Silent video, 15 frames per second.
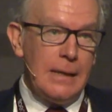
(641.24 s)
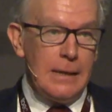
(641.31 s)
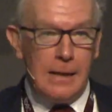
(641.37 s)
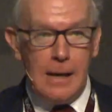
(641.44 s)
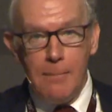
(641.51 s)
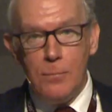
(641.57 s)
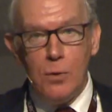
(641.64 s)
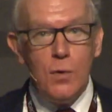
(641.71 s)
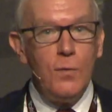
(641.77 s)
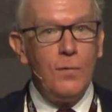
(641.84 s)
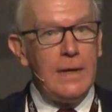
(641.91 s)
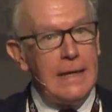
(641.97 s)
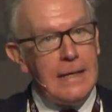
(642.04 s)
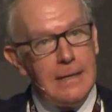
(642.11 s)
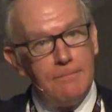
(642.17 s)
a
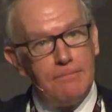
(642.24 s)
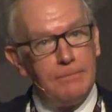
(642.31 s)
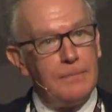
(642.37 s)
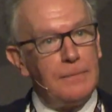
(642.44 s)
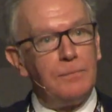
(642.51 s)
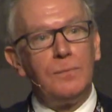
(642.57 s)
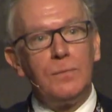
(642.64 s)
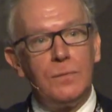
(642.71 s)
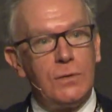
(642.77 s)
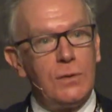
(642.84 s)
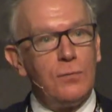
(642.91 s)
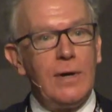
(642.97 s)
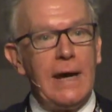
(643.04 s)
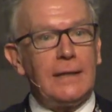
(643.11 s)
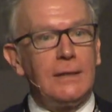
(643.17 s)
movie
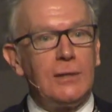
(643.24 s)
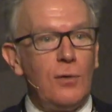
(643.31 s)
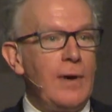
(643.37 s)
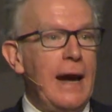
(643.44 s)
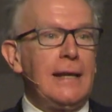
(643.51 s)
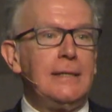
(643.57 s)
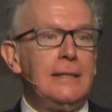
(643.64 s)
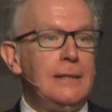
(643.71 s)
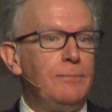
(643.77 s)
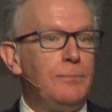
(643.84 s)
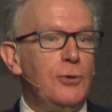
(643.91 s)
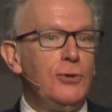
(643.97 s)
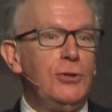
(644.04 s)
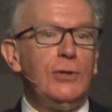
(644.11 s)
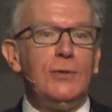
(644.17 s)
directed,
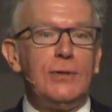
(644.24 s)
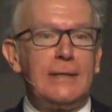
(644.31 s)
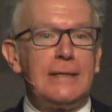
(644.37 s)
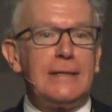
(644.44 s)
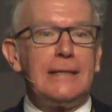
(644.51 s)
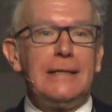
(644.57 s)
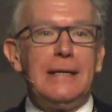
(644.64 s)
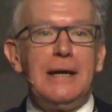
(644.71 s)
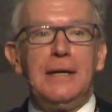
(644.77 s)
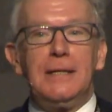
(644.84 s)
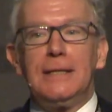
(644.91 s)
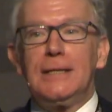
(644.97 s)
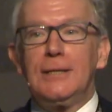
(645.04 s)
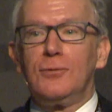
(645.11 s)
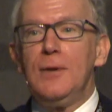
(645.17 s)
produced,
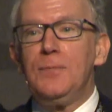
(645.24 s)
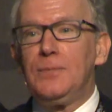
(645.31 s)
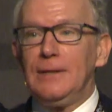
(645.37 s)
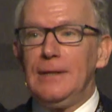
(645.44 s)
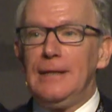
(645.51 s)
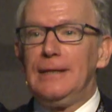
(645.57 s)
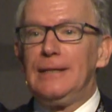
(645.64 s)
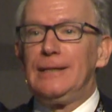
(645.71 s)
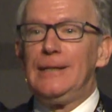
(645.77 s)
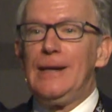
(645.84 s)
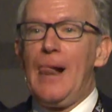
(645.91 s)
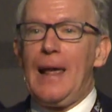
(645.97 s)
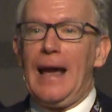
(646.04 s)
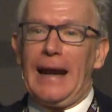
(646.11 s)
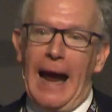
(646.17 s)
scripted,
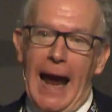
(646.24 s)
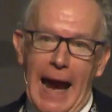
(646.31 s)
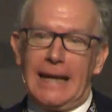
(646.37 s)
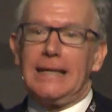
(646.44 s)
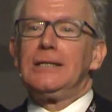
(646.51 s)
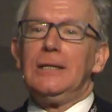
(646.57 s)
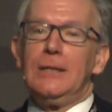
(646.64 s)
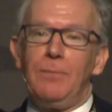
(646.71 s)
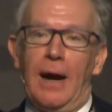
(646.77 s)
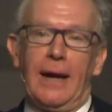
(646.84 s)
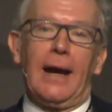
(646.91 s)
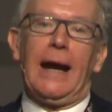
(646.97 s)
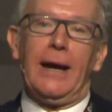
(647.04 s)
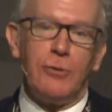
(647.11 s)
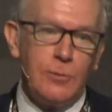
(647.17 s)
and acted by
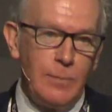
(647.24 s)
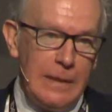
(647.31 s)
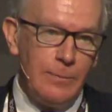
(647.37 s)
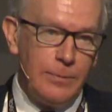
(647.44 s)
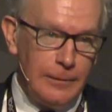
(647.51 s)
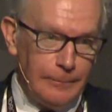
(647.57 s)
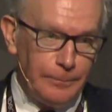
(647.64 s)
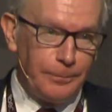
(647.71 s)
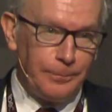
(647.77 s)
Irish people.